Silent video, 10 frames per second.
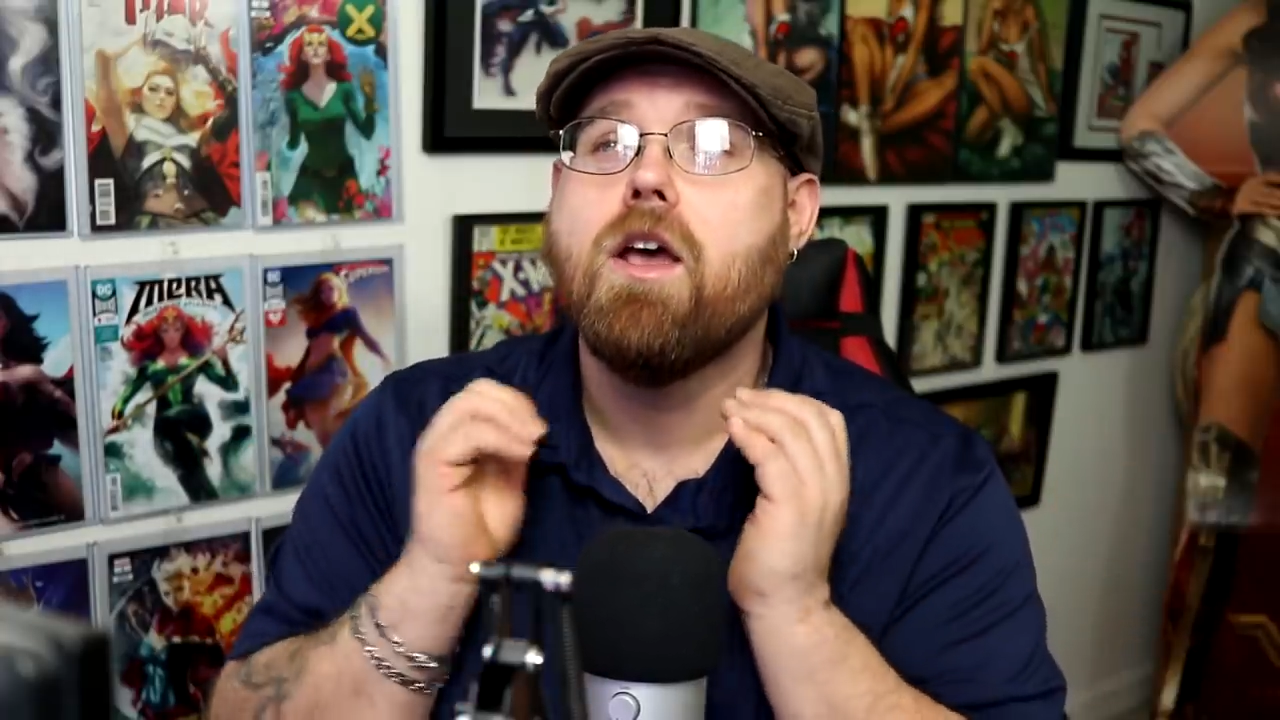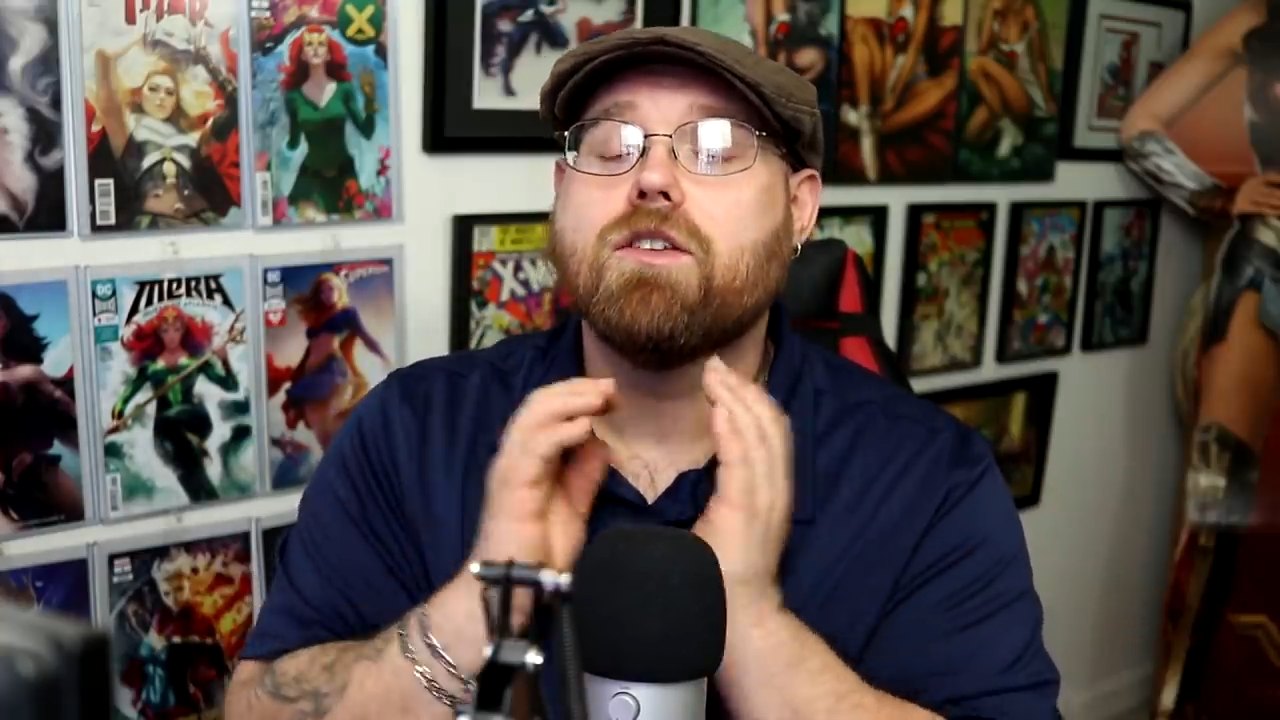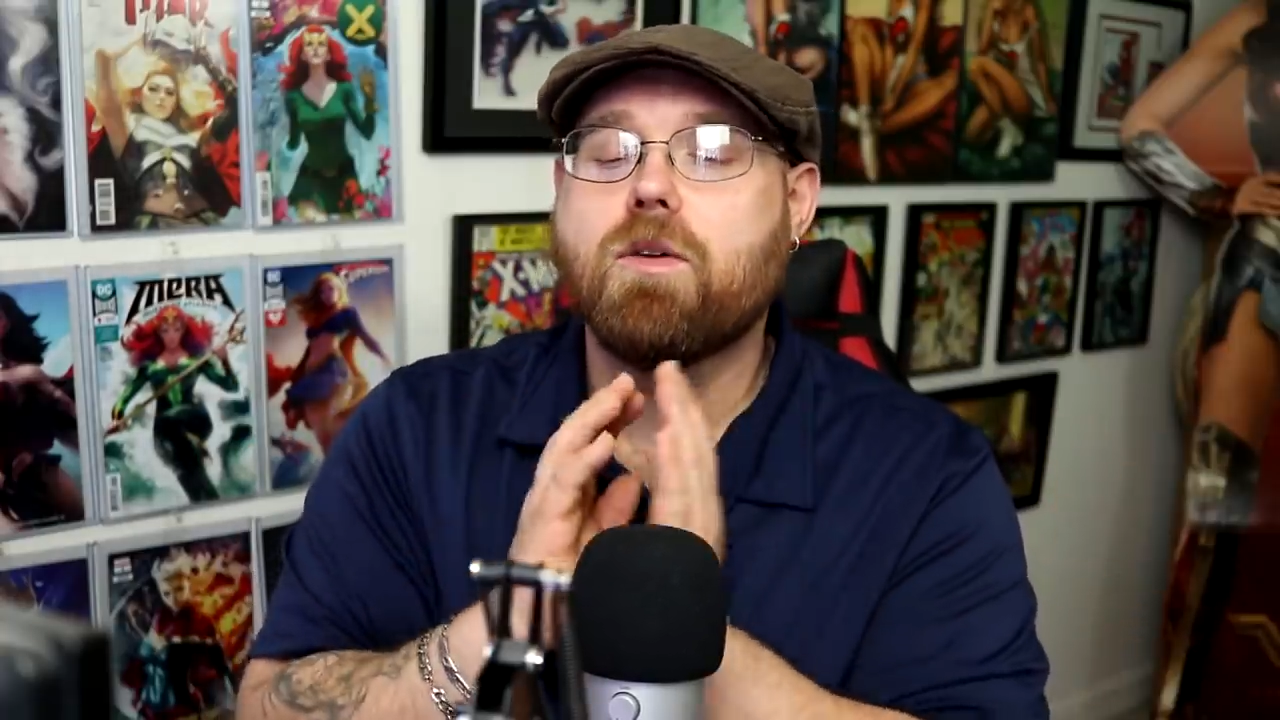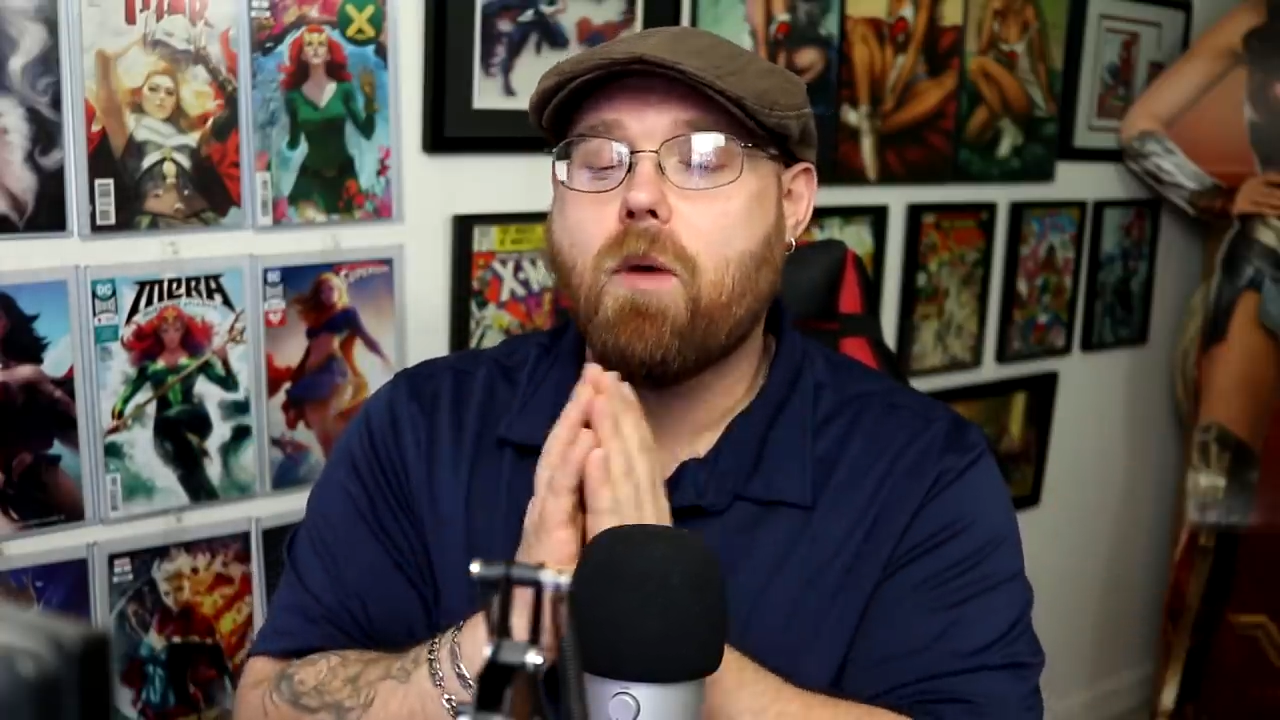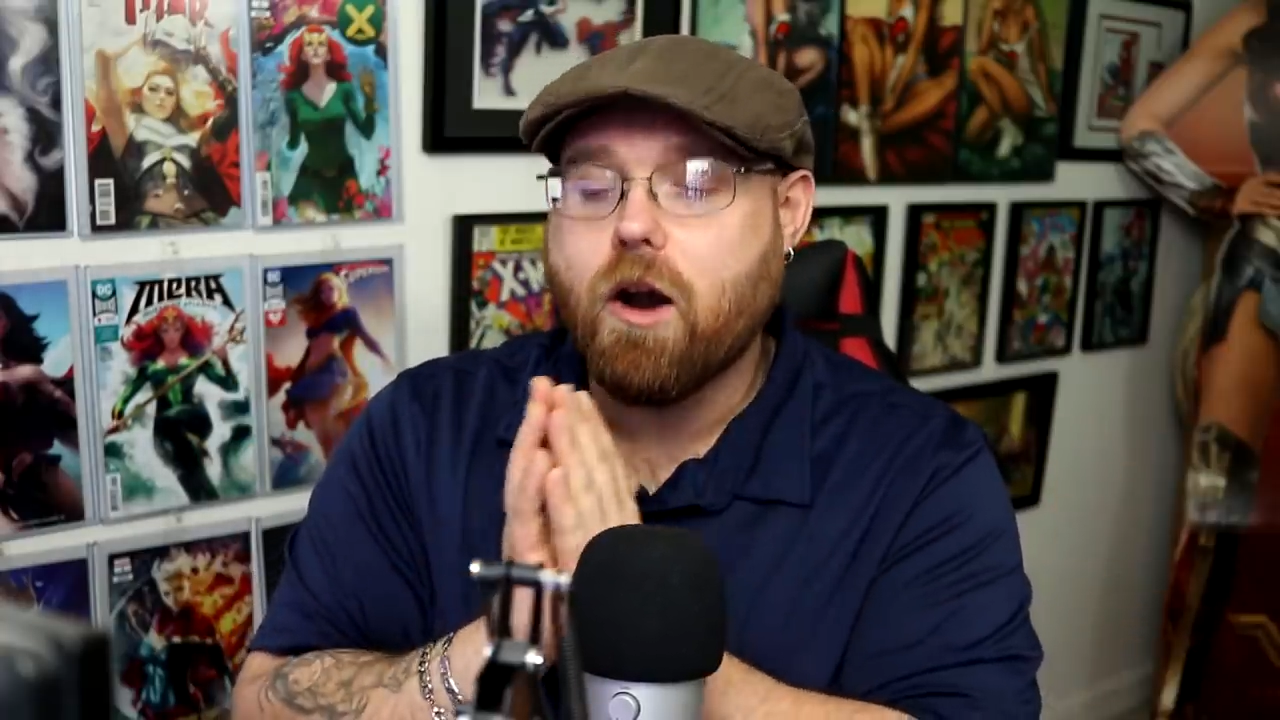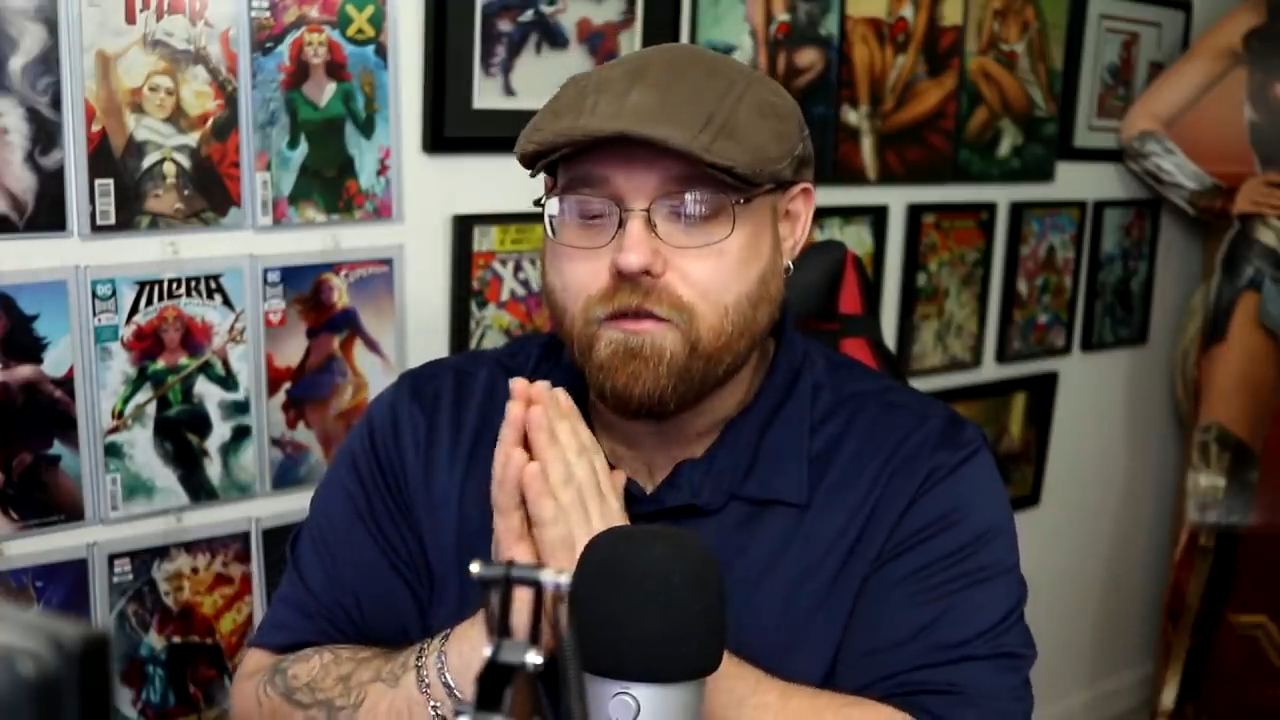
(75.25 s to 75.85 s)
So Marc